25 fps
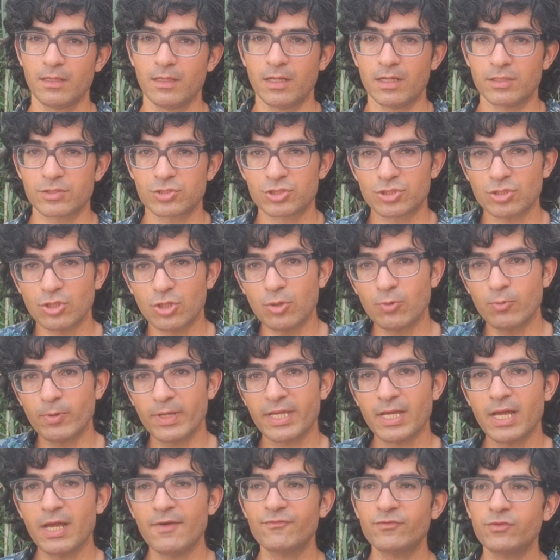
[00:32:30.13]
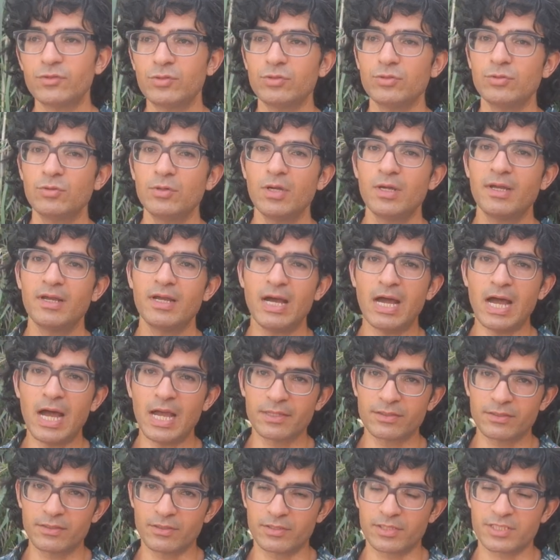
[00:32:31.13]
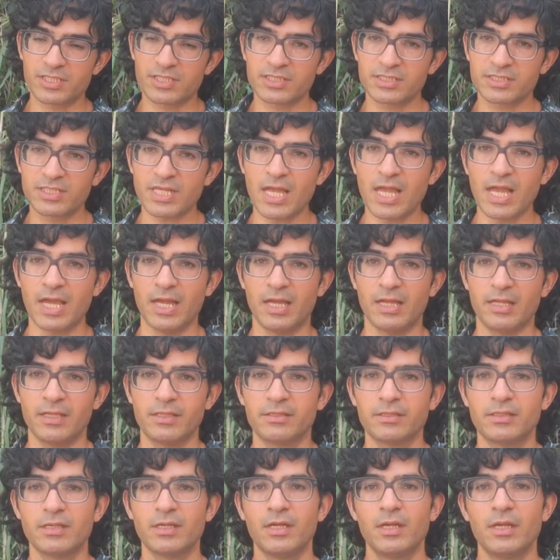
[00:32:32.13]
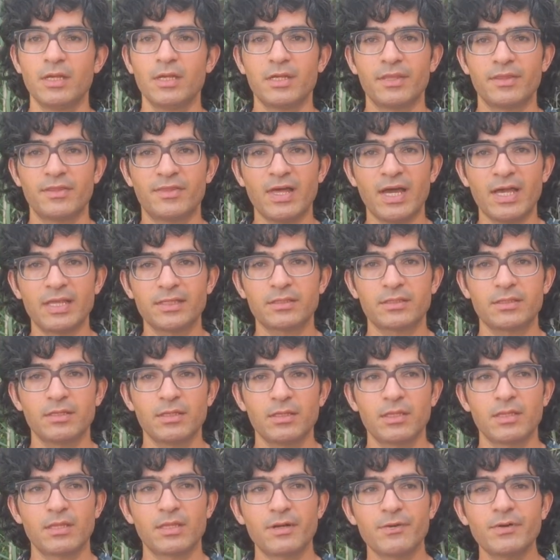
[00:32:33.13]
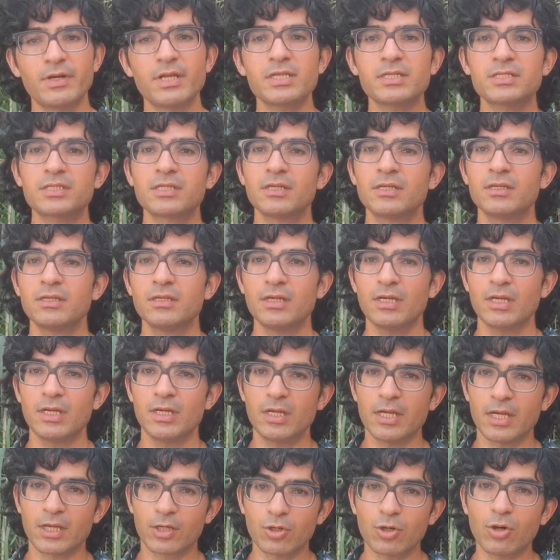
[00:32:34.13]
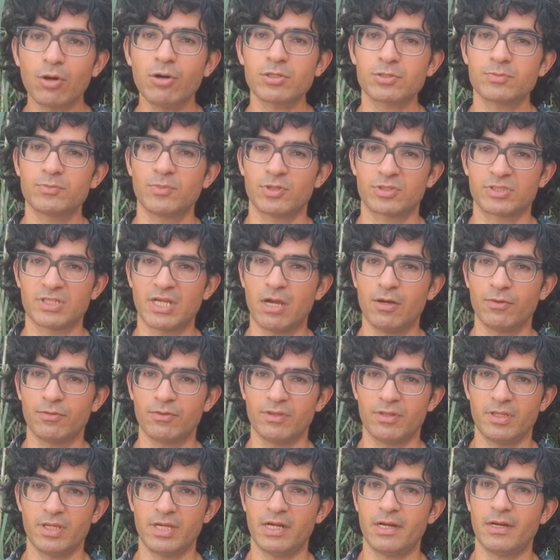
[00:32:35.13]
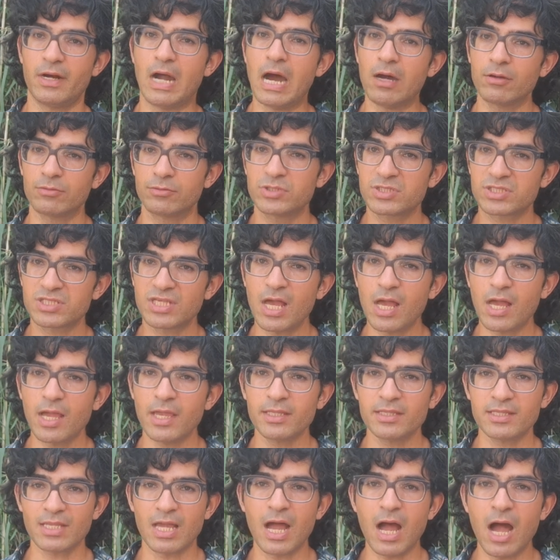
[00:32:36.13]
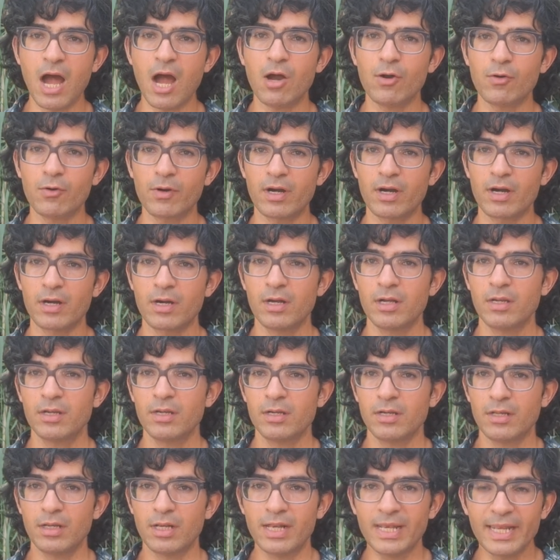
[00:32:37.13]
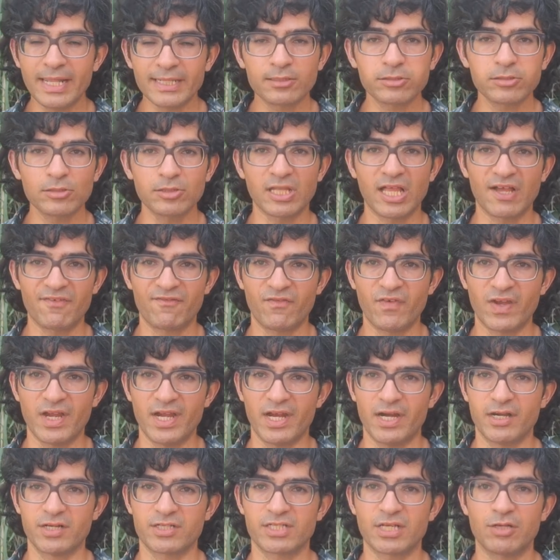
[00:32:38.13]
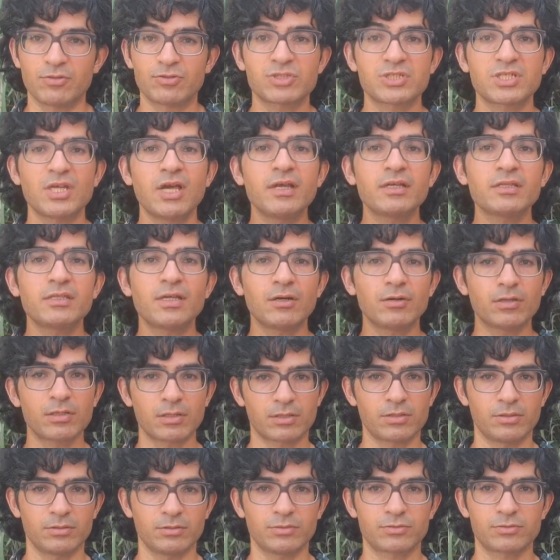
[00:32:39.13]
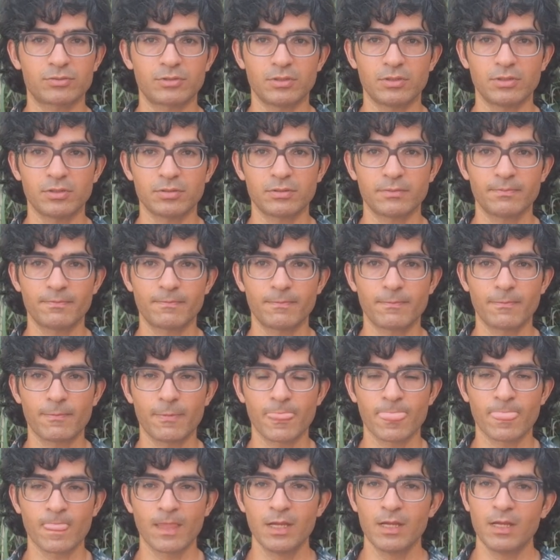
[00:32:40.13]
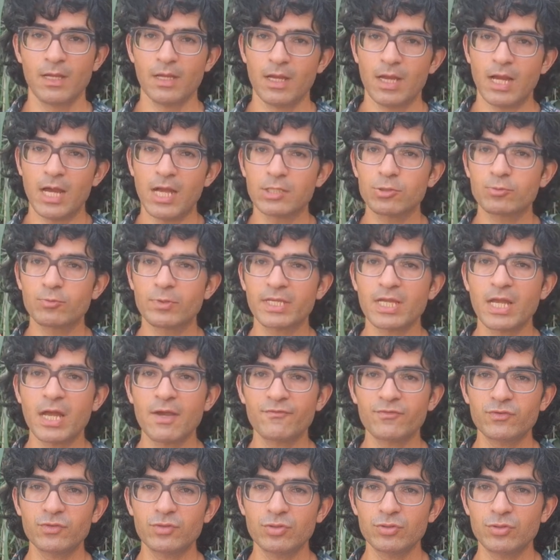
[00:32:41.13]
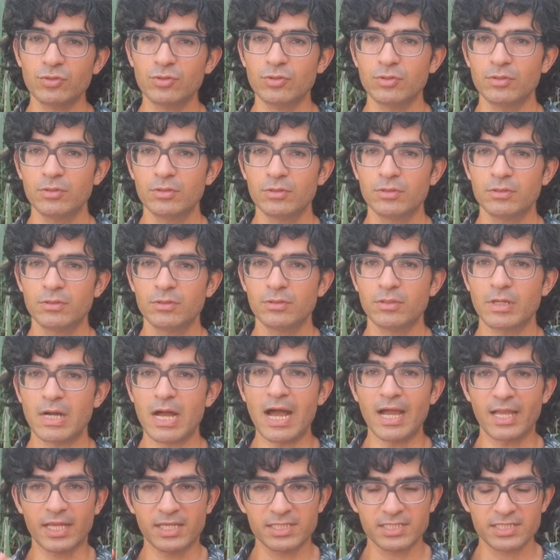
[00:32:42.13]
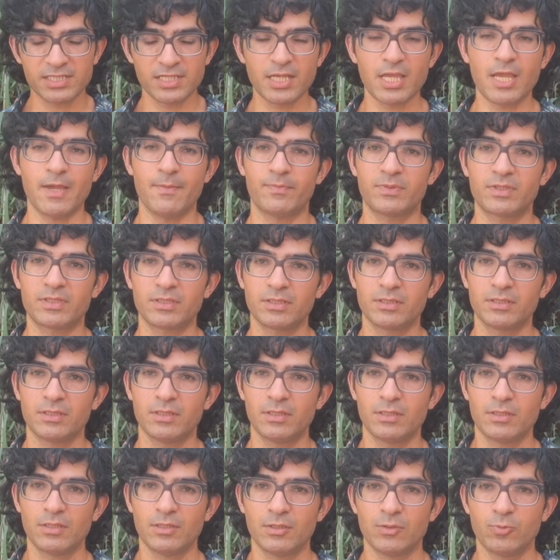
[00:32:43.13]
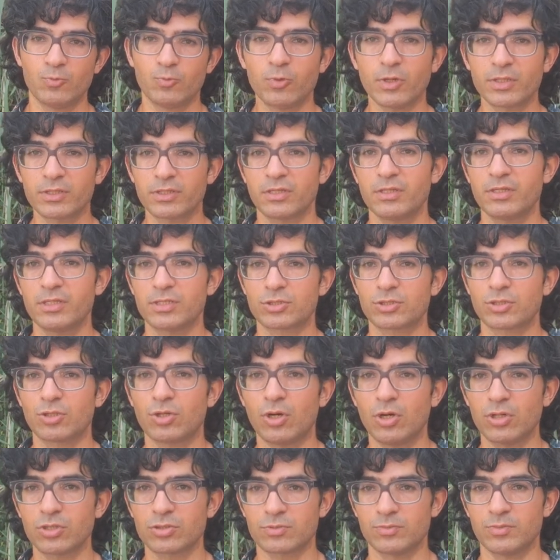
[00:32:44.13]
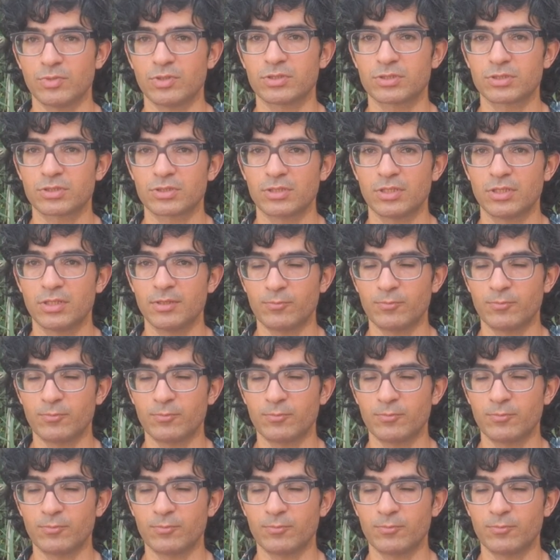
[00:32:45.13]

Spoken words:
And so we have to understand that there is a cosmos out there, outside our little affairs, outside our control. And we have to accept what this cosmos